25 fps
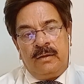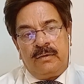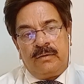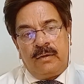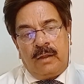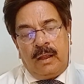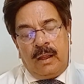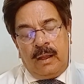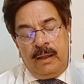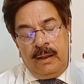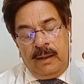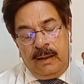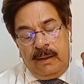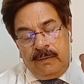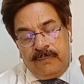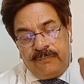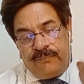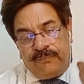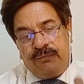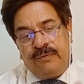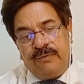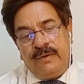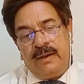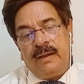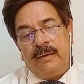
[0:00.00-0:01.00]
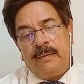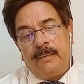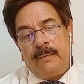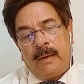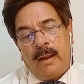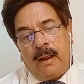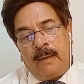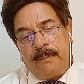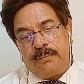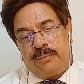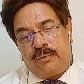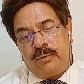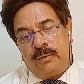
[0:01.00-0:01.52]
So if we
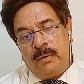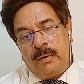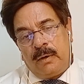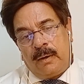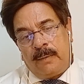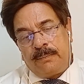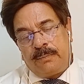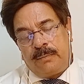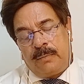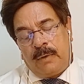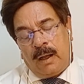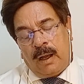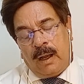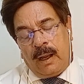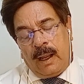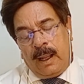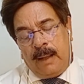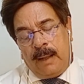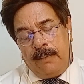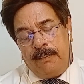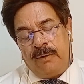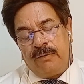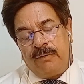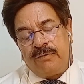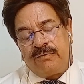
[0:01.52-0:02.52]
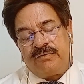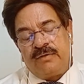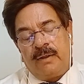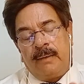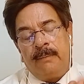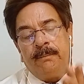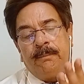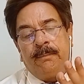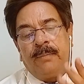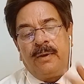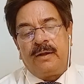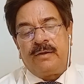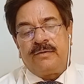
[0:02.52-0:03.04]
up above
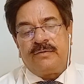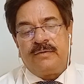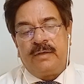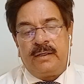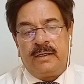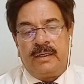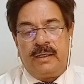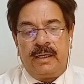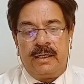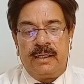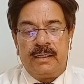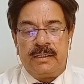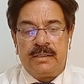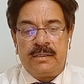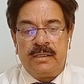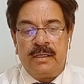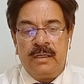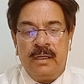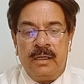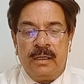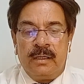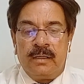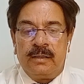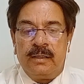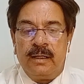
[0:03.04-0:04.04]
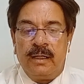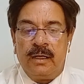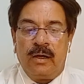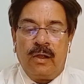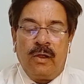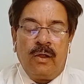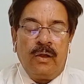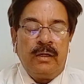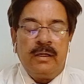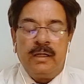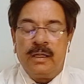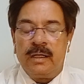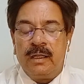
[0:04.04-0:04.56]
some percentage, then
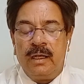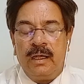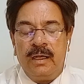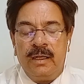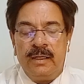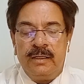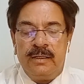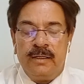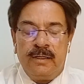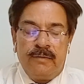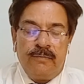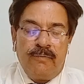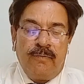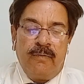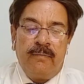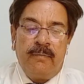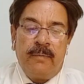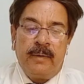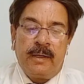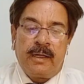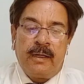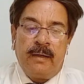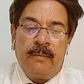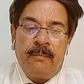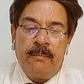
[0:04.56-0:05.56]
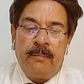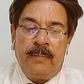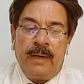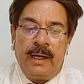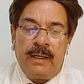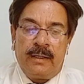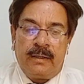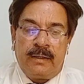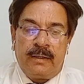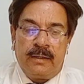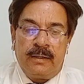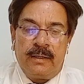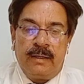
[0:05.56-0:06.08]
all the glazes will become
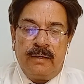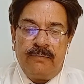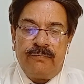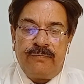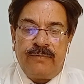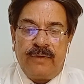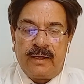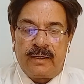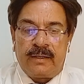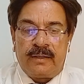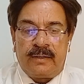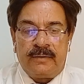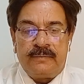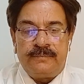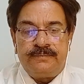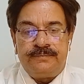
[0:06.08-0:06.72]
matte effect.